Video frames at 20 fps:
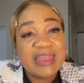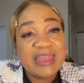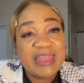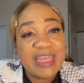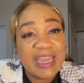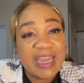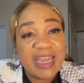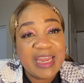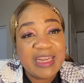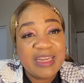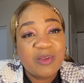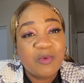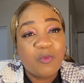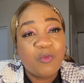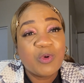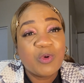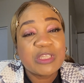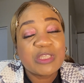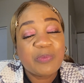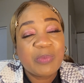that
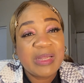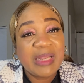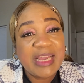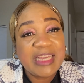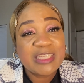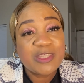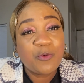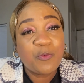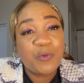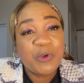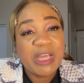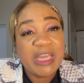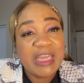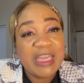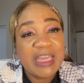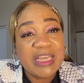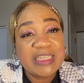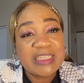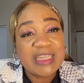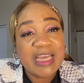was placed on the
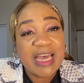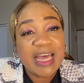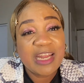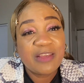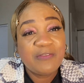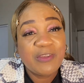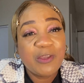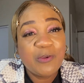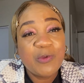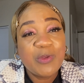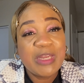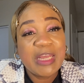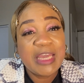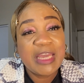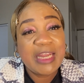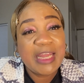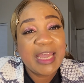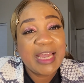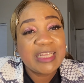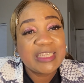inside of you
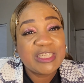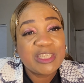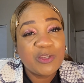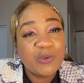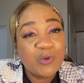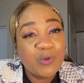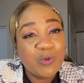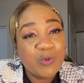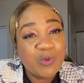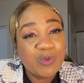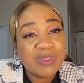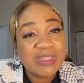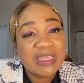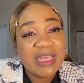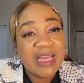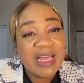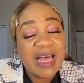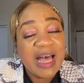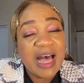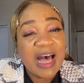that exudes
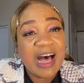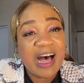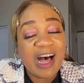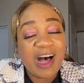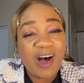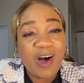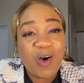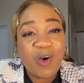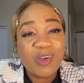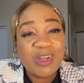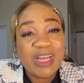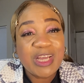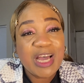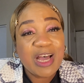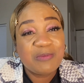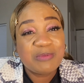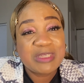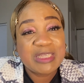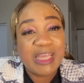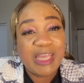all
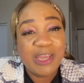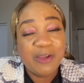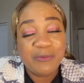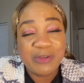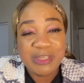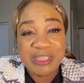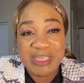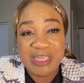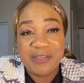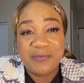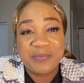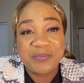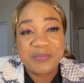obscurity.